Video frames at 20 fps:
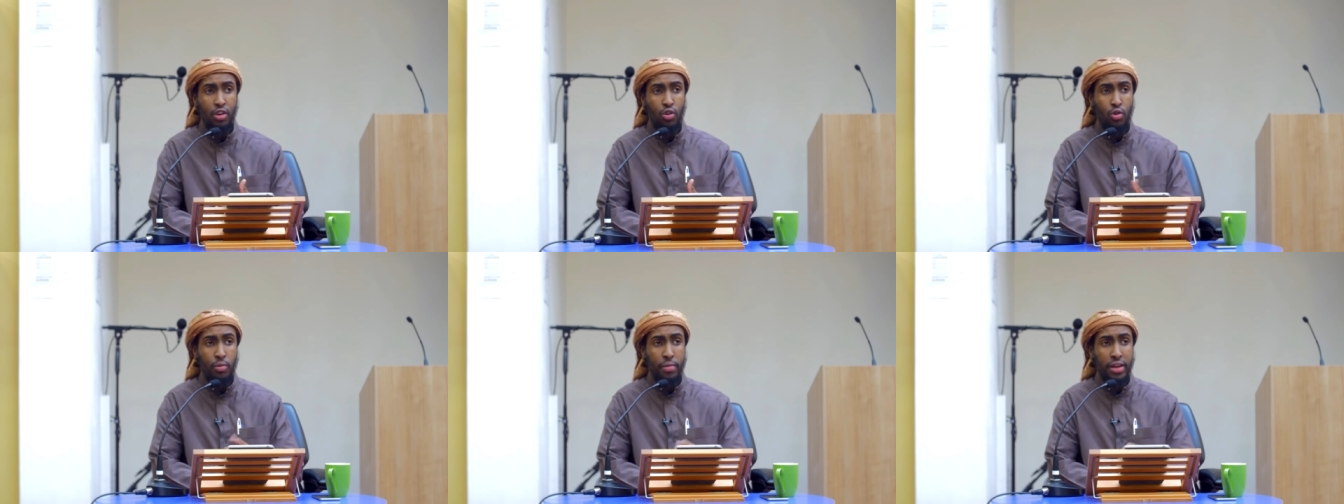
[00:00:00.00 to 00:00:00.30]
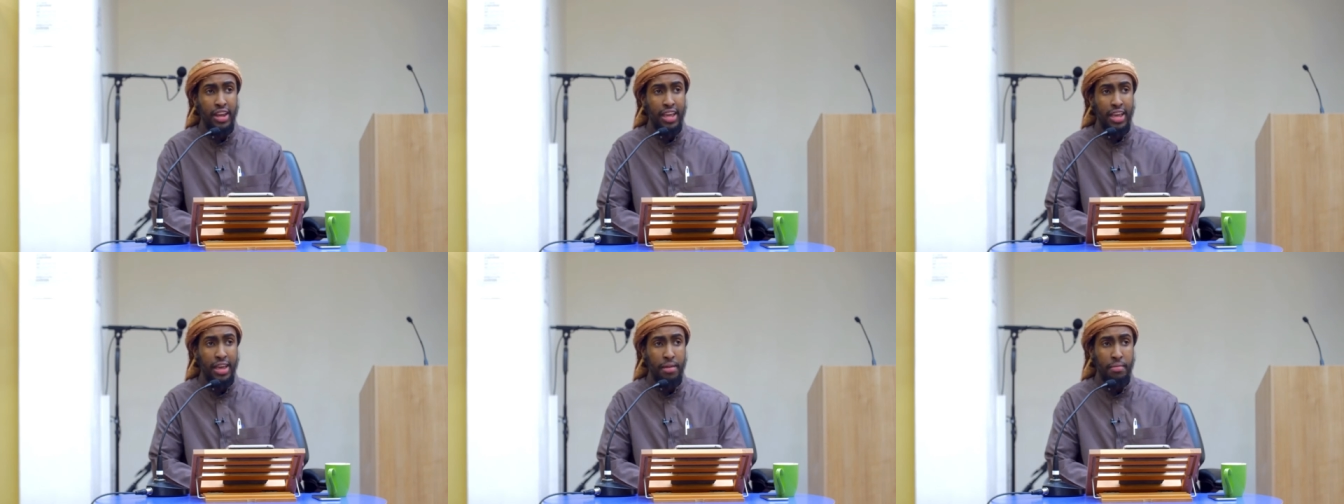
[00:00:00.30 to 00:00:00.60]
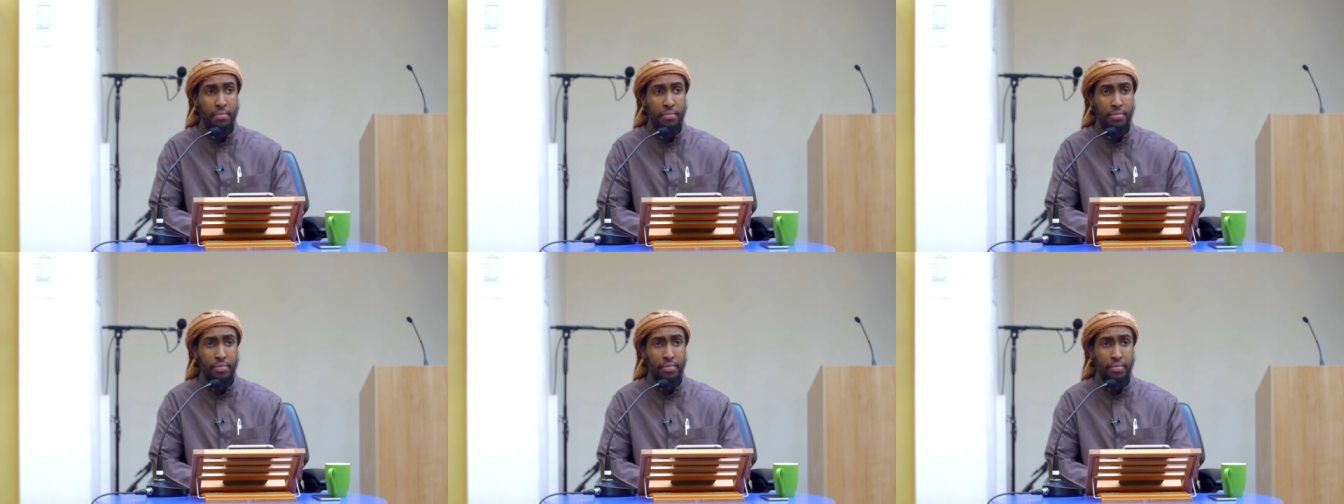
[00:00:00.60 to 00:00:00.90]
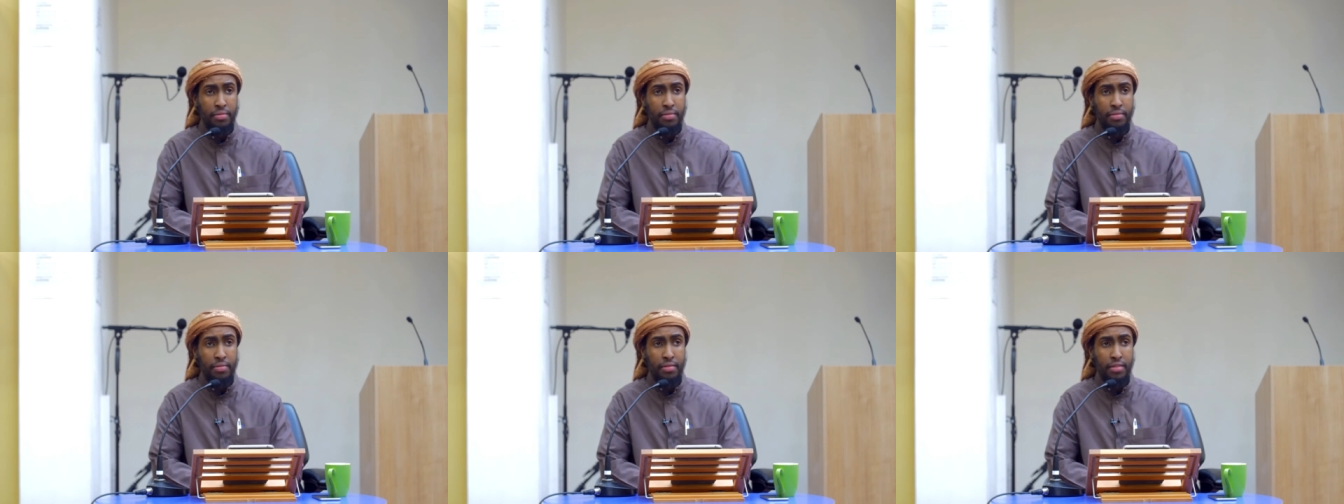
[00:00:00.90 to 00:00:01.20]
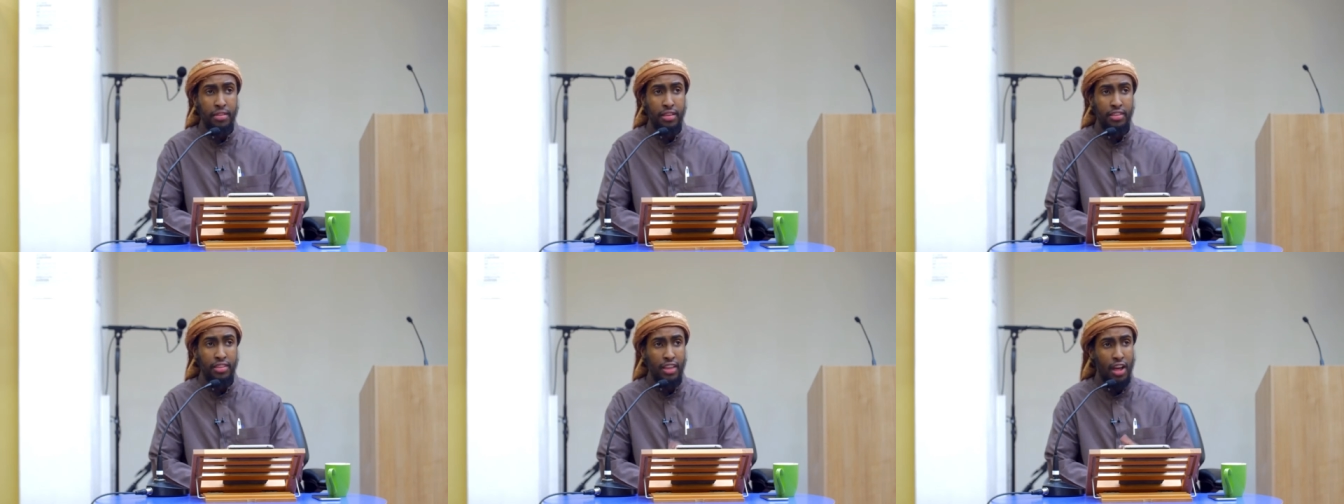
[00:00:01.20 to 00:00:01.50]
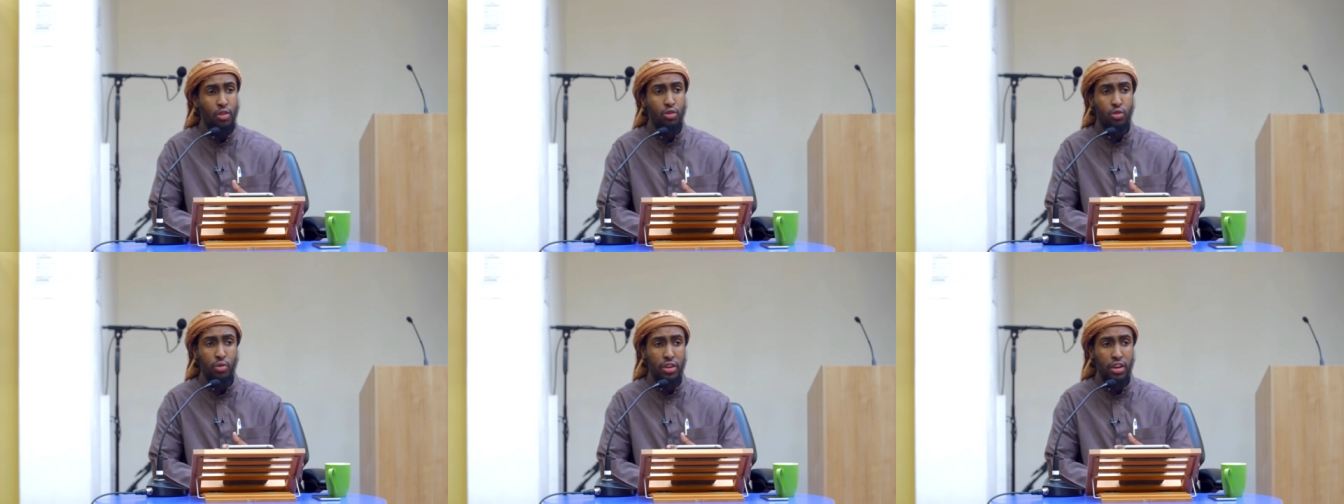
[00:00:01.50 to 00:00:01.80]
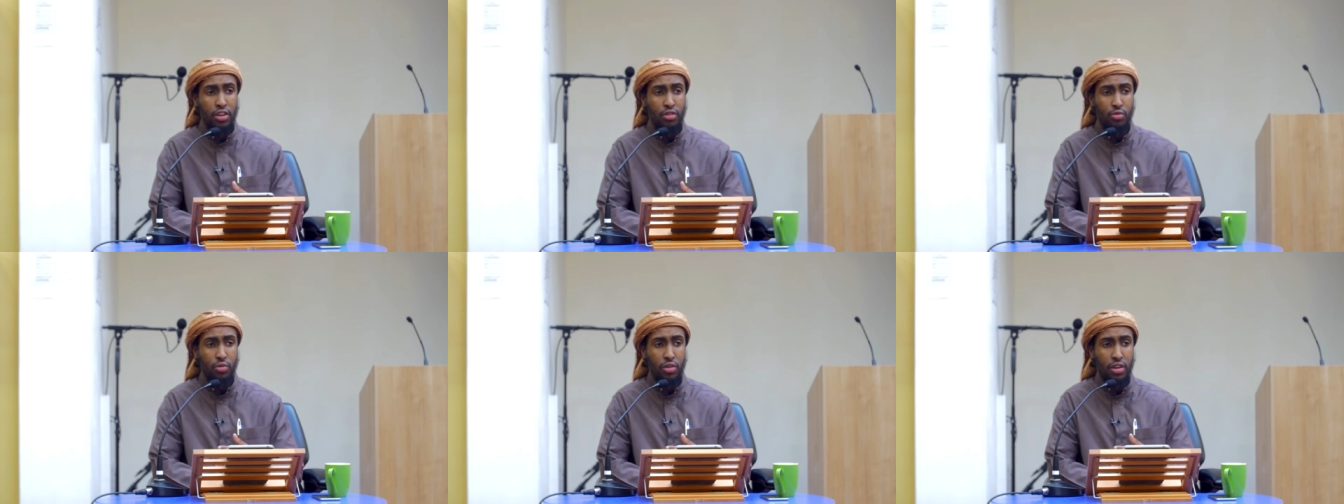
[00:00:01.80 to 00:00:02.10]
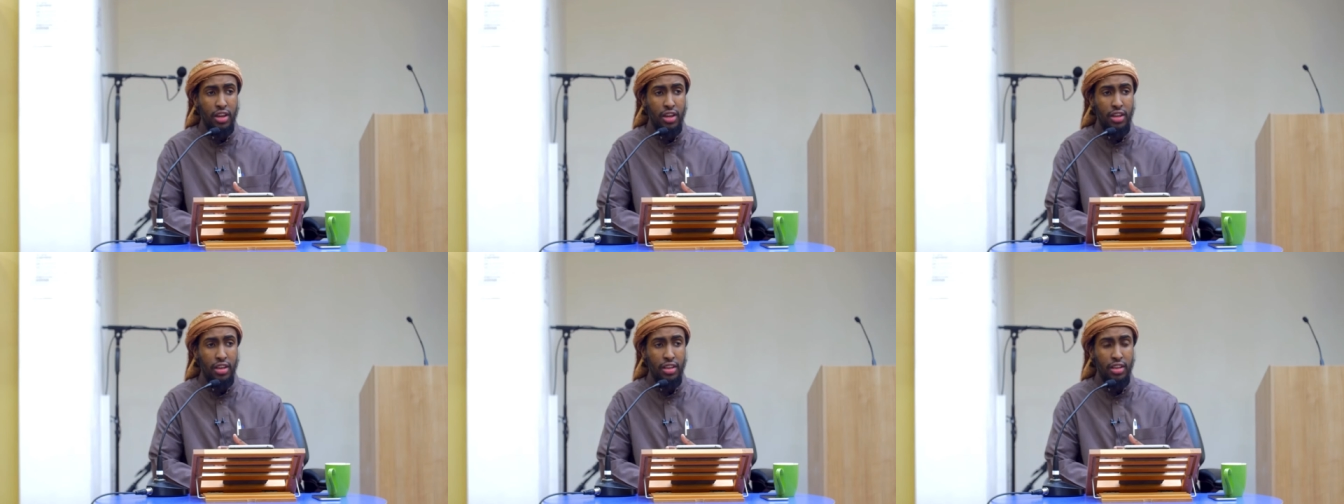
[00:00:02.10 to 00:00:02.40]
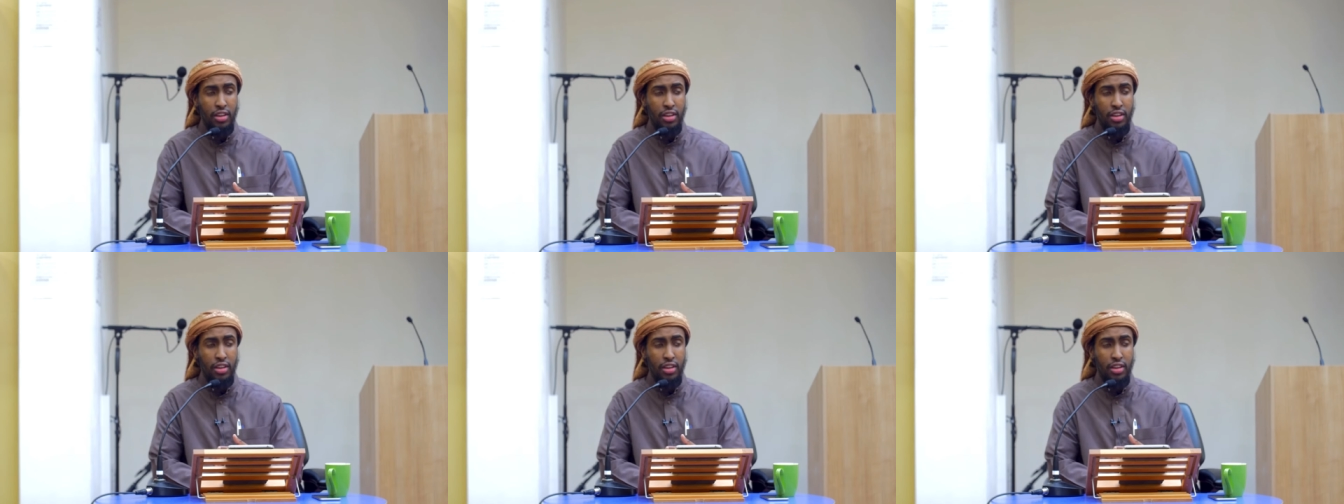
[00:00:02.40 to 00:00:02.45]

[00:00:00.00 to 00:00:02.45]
Umar came and said, I'll do it, Ya Rasulullah.